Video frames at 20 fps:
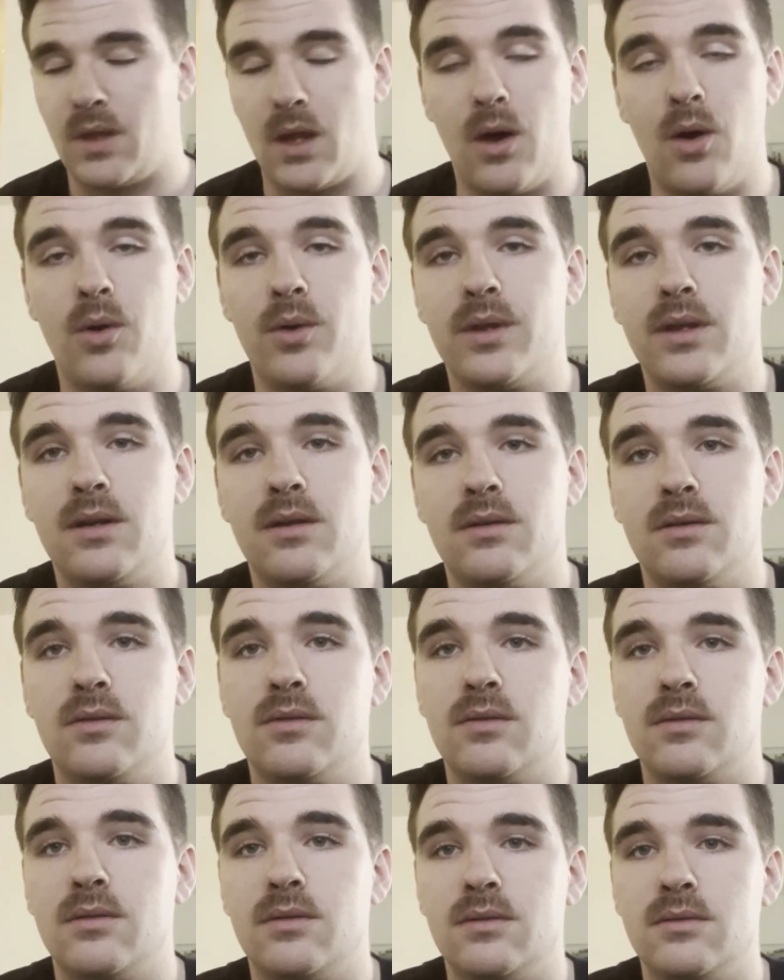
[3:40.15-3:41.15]
owning
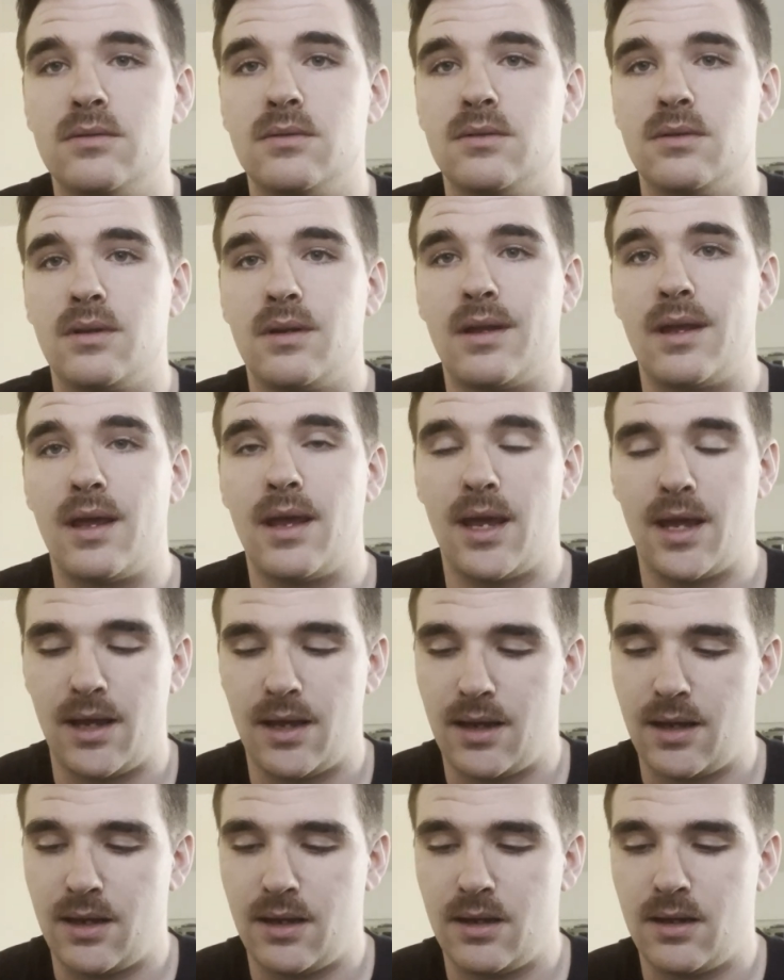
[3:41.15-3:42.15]

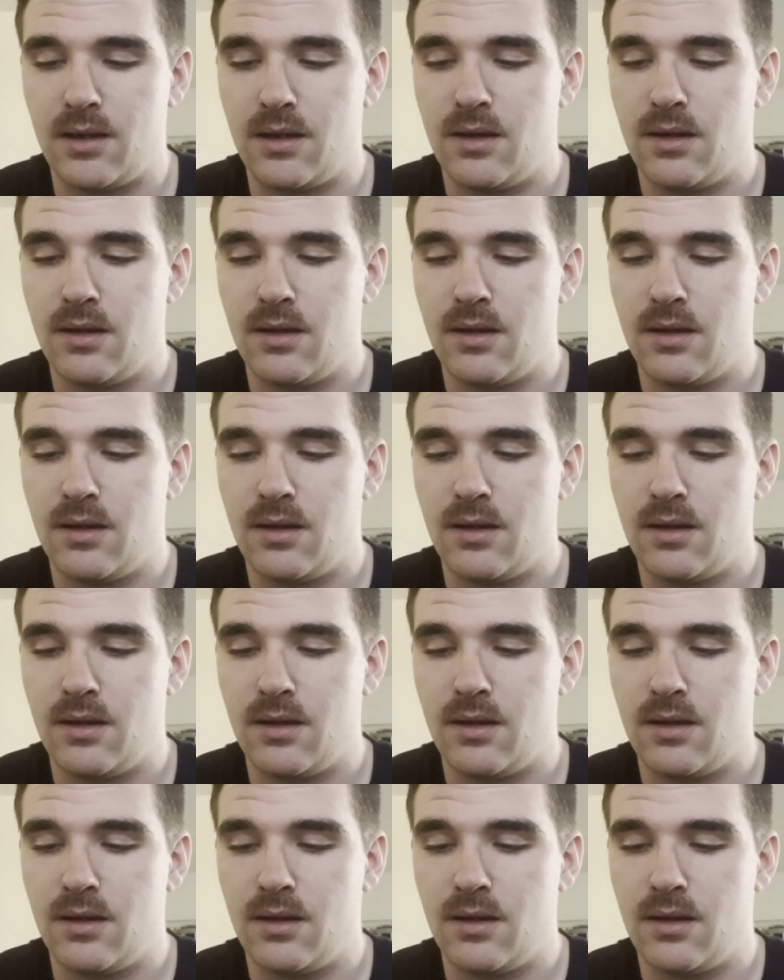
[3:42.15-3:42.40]
a